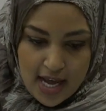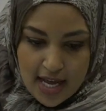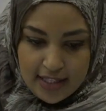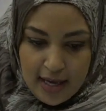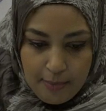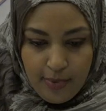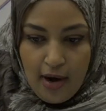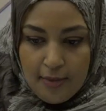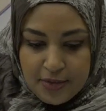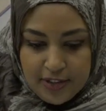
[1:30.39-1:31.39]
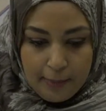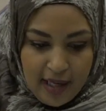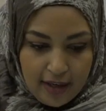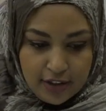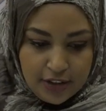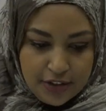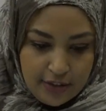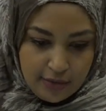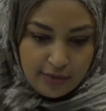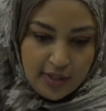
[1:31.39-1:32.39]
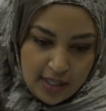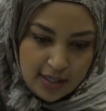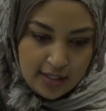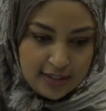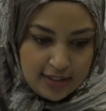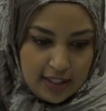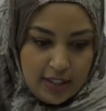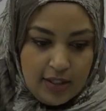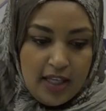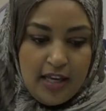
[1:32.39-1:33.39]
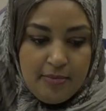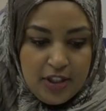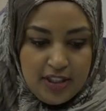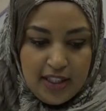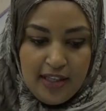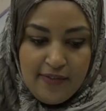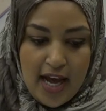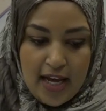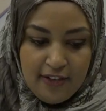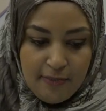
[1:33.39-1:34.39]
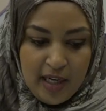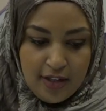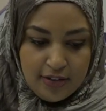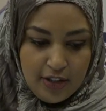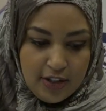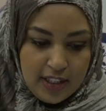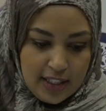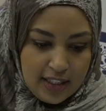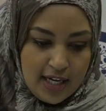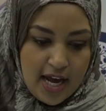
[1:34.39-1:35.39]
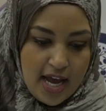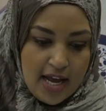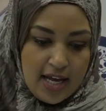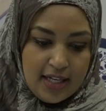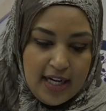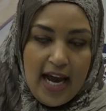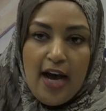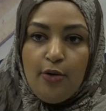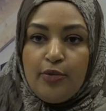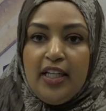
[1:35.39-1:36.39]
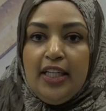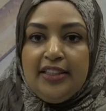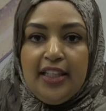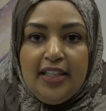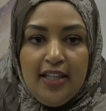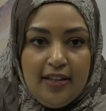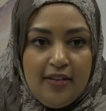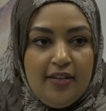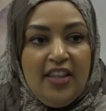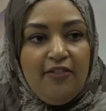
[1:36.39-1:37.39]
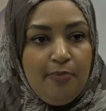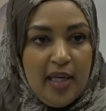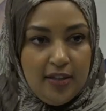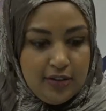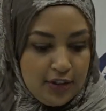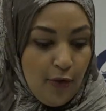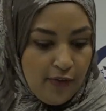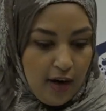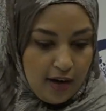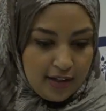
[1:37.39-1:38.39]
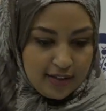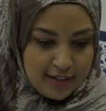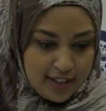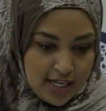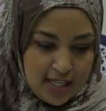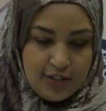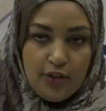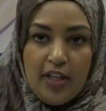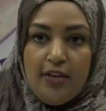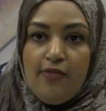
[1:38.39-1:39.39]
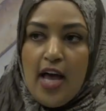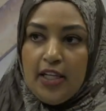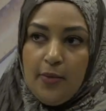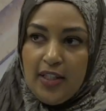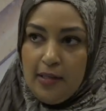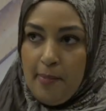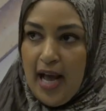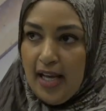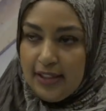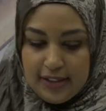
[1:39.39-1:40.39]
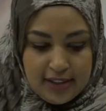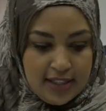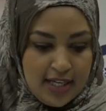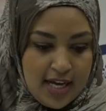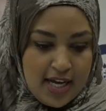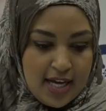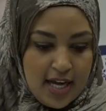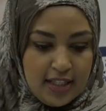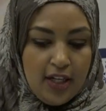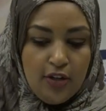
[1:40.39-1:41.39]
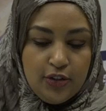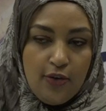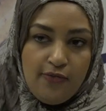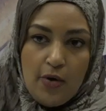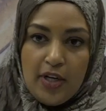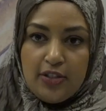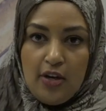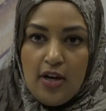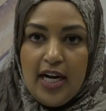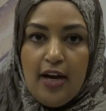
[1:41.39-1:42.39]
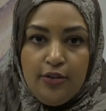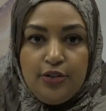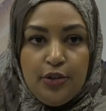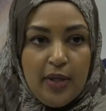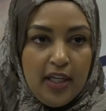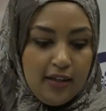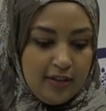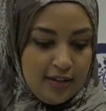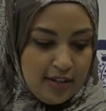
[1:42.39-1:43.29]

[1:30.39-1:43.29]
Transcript: And that prompts the parents to see the images that they've had of parenthood and how realistic that they've been so far. So they evaluate the past, and they also focus on how they're doing.